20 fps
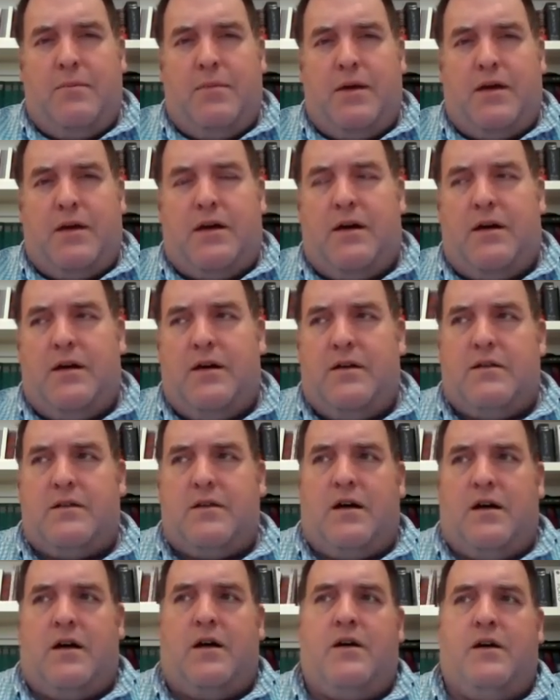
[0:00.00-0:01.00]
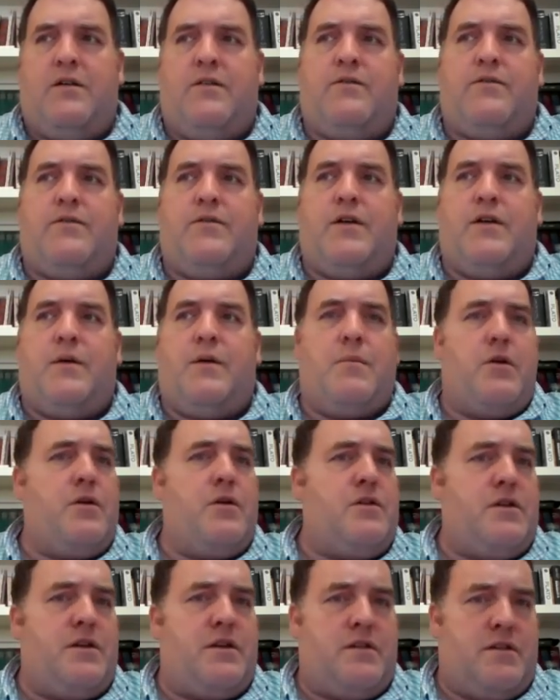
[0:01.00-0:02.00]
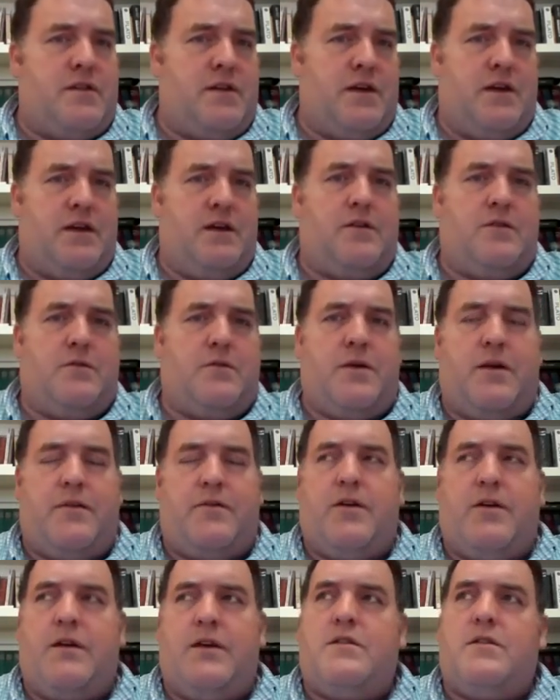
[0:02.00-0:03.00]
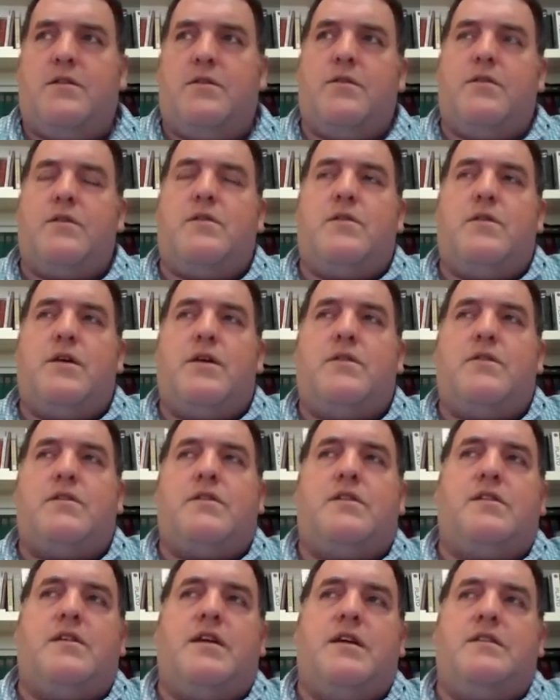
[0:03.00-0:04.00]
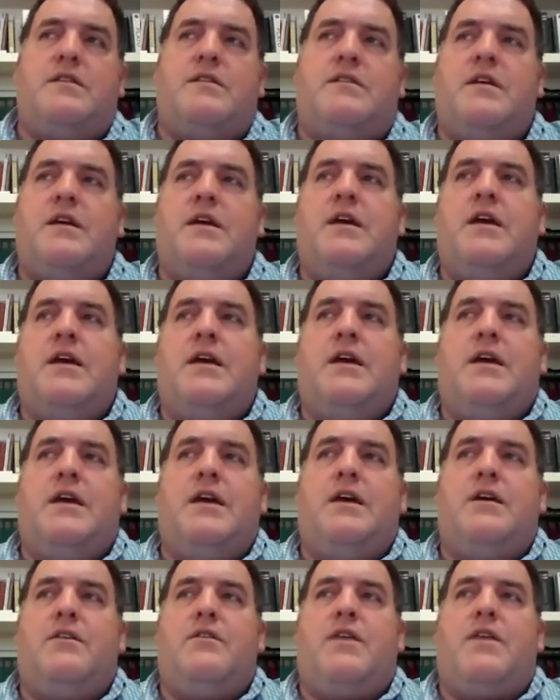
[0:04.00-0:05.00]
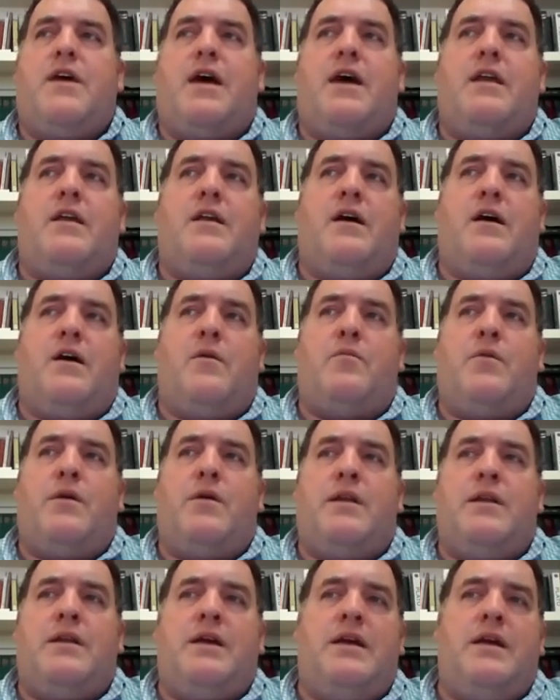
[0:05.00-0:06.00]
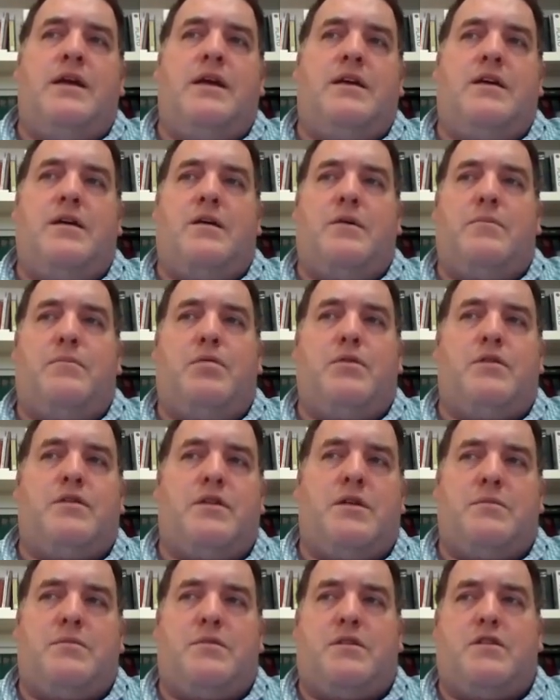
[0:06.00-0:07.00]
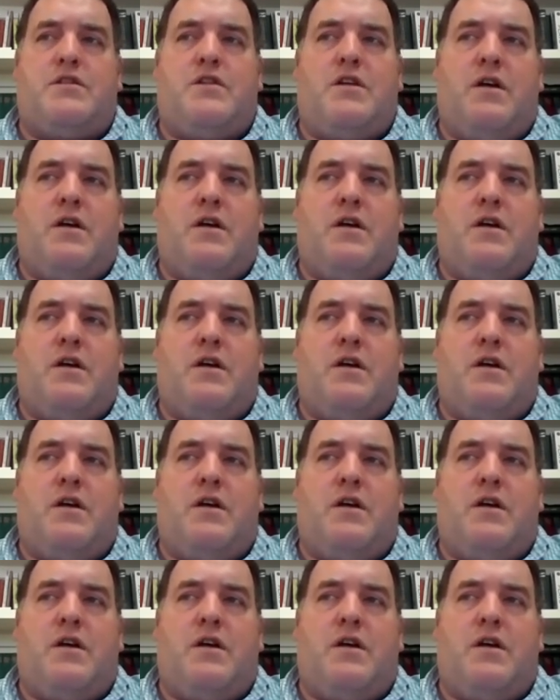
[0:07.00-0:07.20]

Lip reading: because of emergency or whatever. And so there's a sense here that when push comes to